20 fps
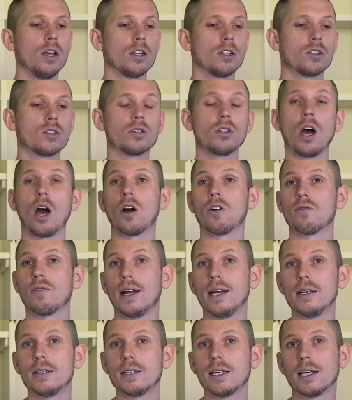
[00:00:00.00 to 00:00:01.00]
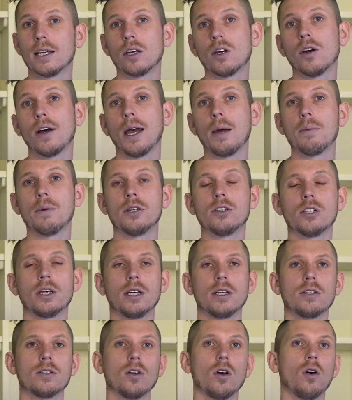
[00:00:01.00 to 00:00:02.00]
star rating your
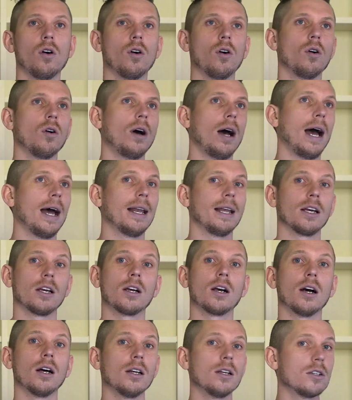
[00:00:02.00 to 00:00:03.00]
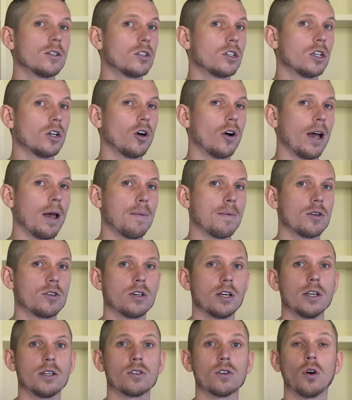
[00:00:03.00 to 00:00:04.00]
images or adding colors to your
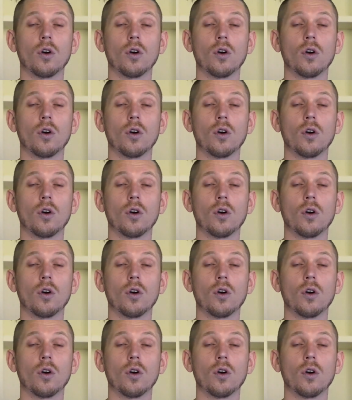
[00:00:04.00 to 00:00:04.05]
images,